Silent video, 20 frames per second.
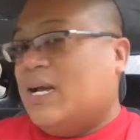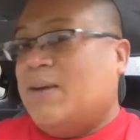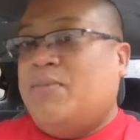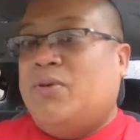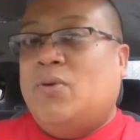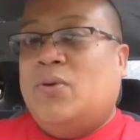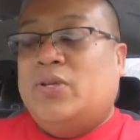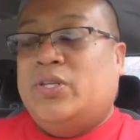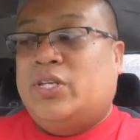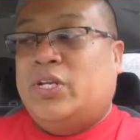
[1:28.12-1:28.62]
I'm
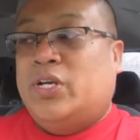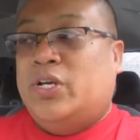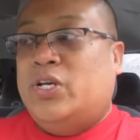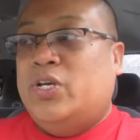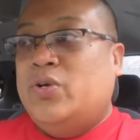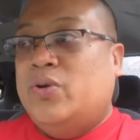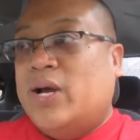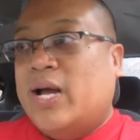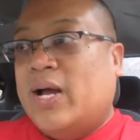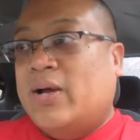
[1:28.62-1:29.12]
going to the
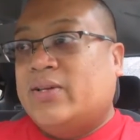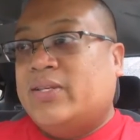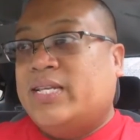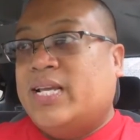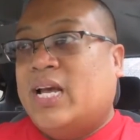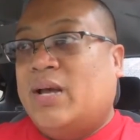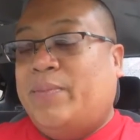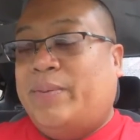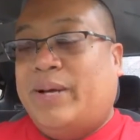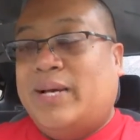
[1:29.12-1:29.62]
new house
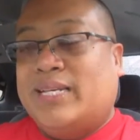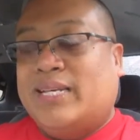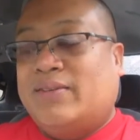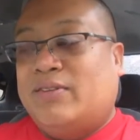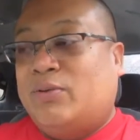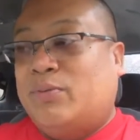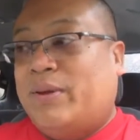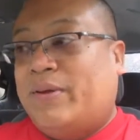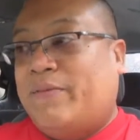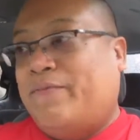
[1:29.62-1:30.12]
now because I have
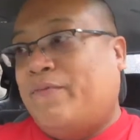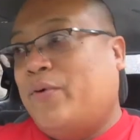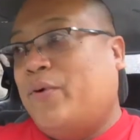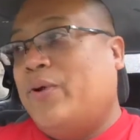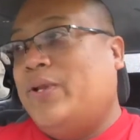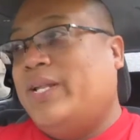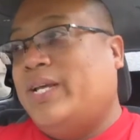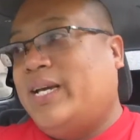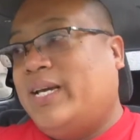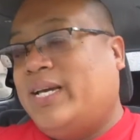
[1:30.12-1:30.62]
to wait
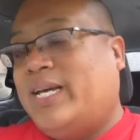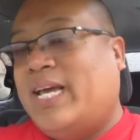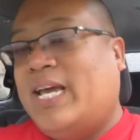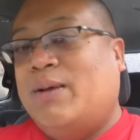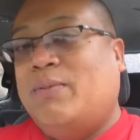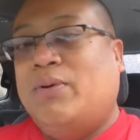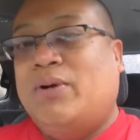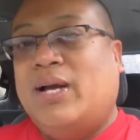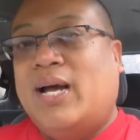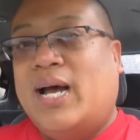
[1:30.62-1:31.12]
for the
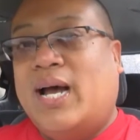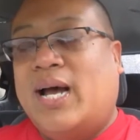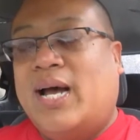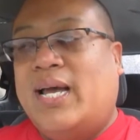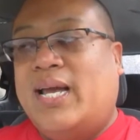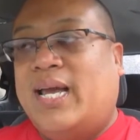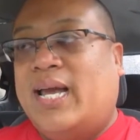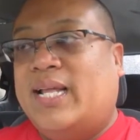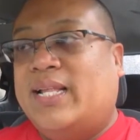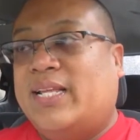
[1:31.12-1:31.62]
cable
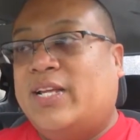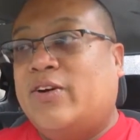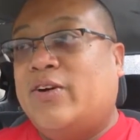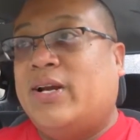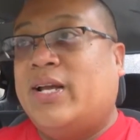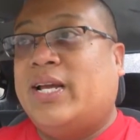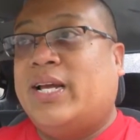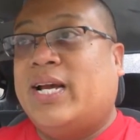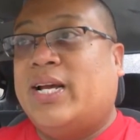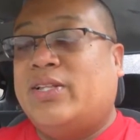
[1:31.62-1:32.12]
guy and the
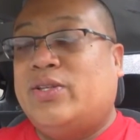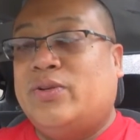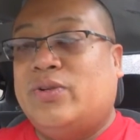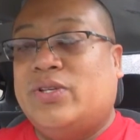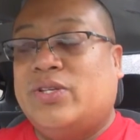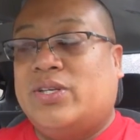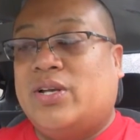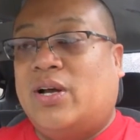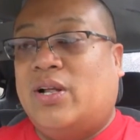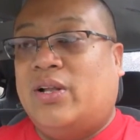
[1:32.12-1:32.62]
internet guy to
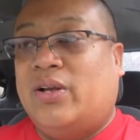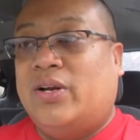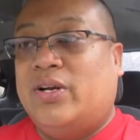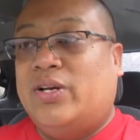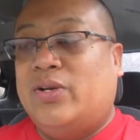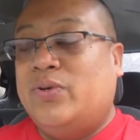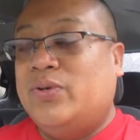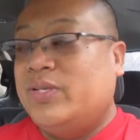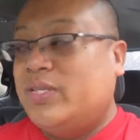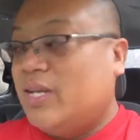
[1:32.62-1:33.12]
install our
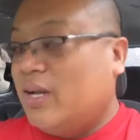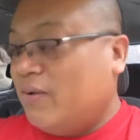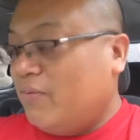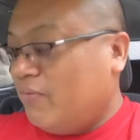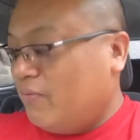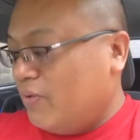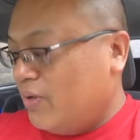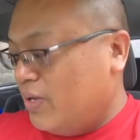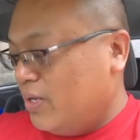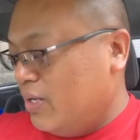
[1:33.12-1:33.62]
new
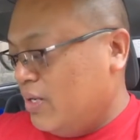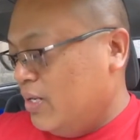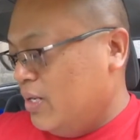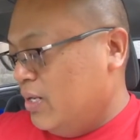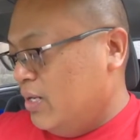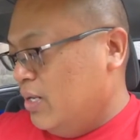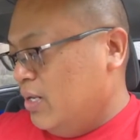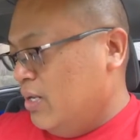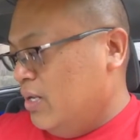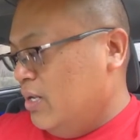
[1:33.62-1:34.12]
stuff.
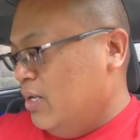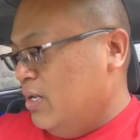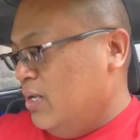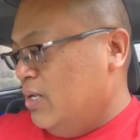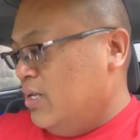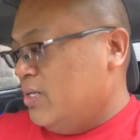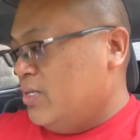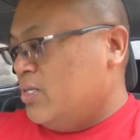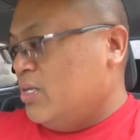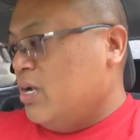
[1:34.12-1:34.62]

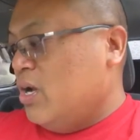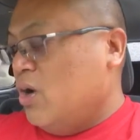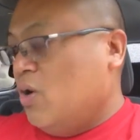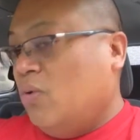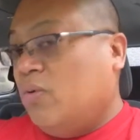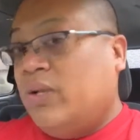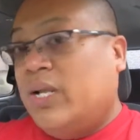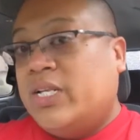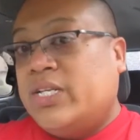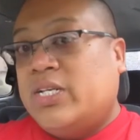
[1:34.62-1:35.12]

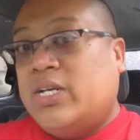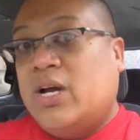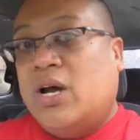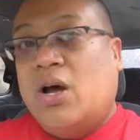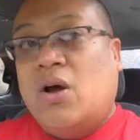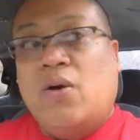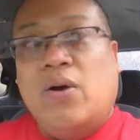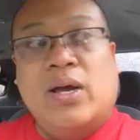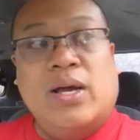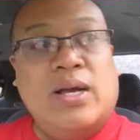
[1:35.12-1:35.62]
So let's
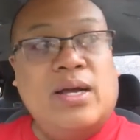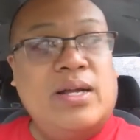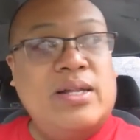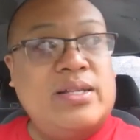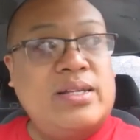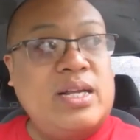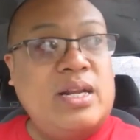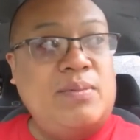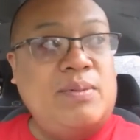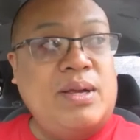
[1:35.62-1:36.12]
go.
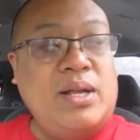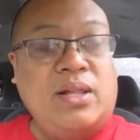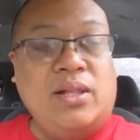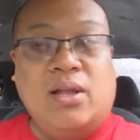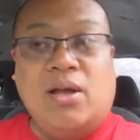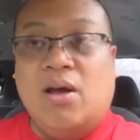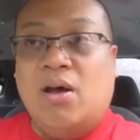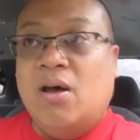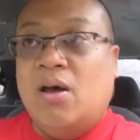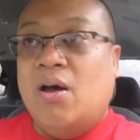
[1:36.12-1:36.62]
It's gonna be a
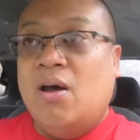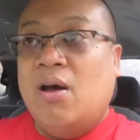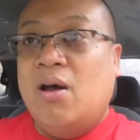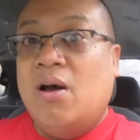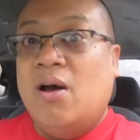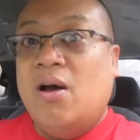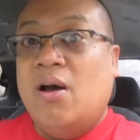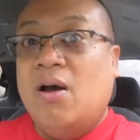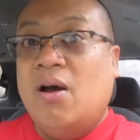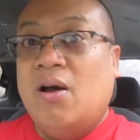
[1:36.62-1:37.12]

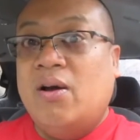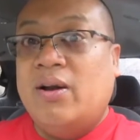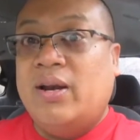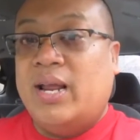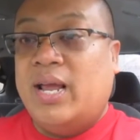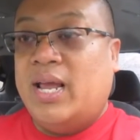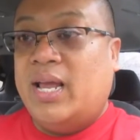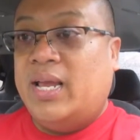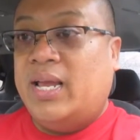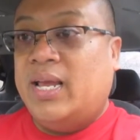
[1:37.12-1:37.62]
long
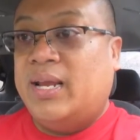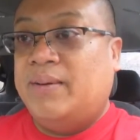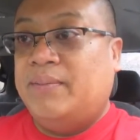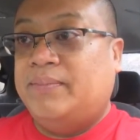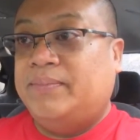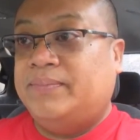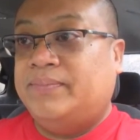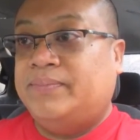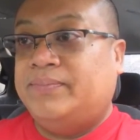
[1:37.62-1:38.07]
day again.